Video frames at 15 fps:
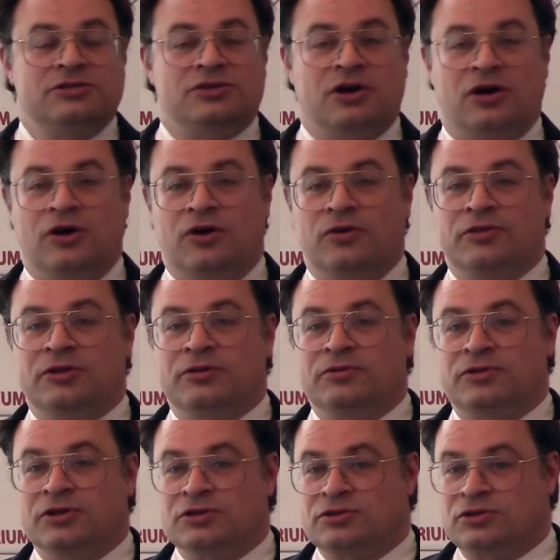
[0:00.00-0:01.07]
So
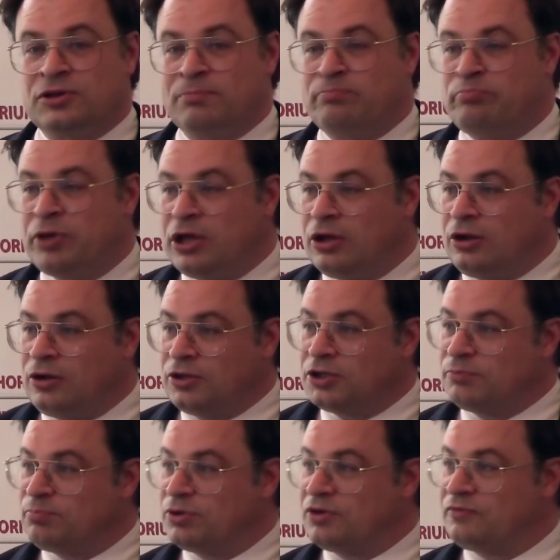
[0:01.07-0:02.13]
the bill,
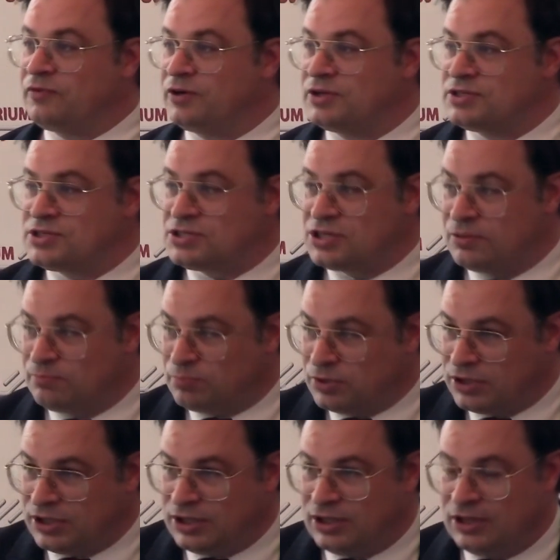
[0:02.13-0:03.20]
to put it very
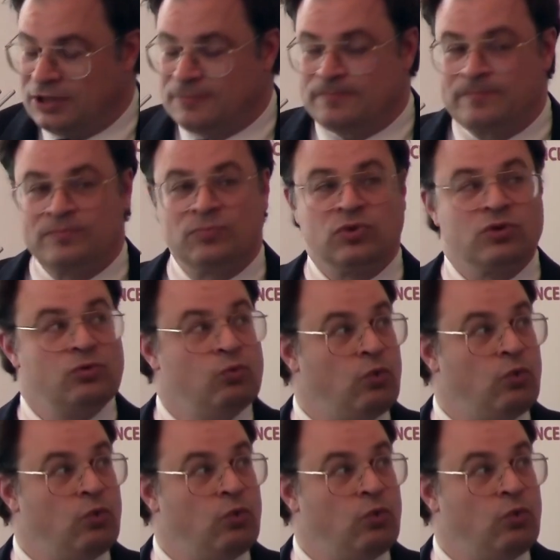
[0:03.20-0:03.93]
simply,